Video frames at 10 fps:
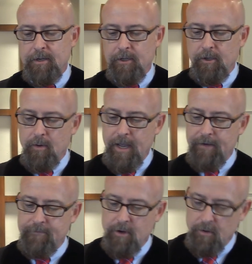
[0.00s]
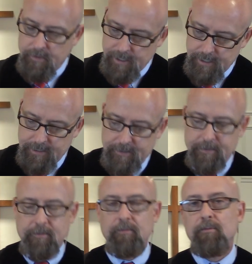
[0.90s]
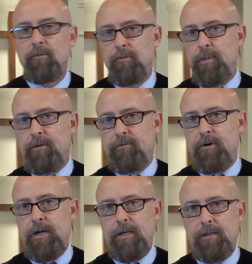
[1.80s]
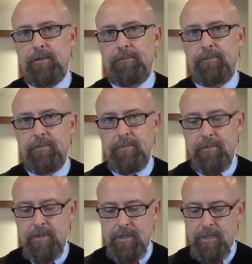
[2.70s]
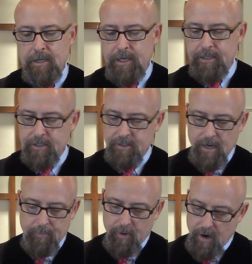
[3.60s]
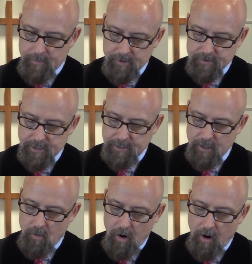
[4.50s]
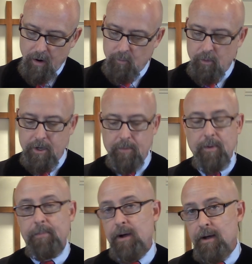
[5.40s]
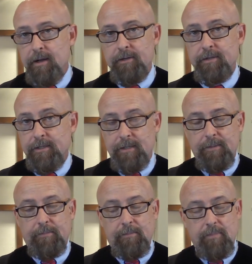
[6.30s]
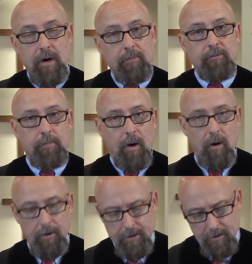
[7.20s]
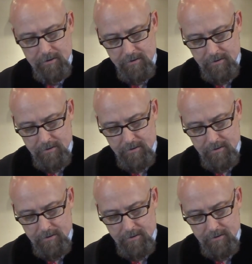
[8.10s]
You have no need to be afraid. He does not promise that no harm will come upon us, as he promised Paul here.